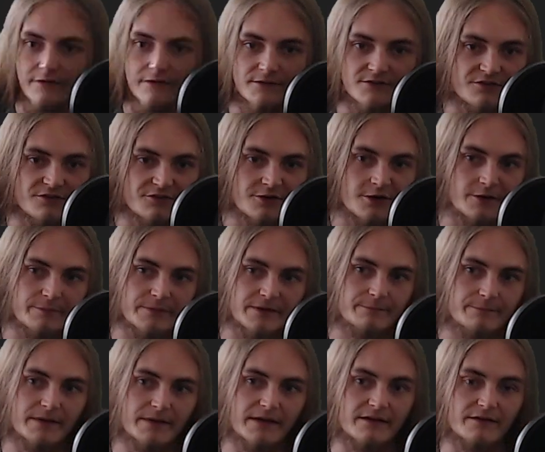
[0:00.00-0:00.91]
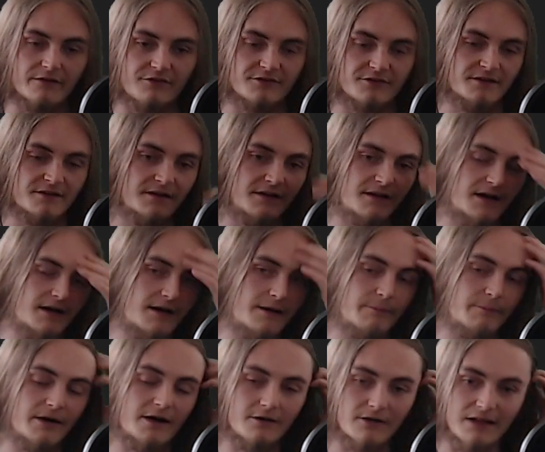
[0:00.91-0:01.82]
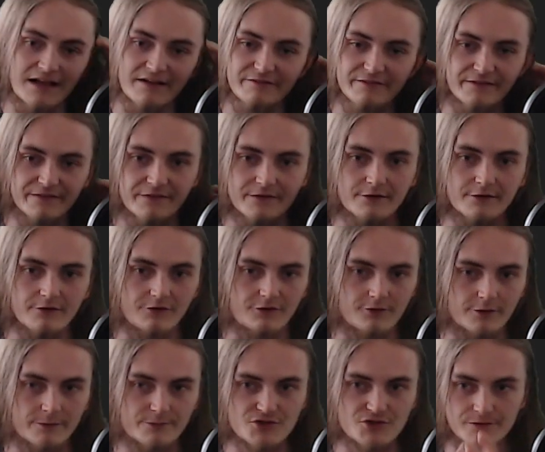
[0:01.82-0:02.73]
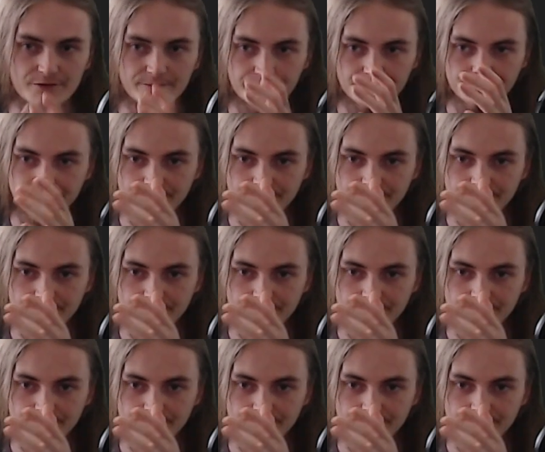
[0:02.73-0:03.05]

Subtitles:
just copy and paste. I'll have in the description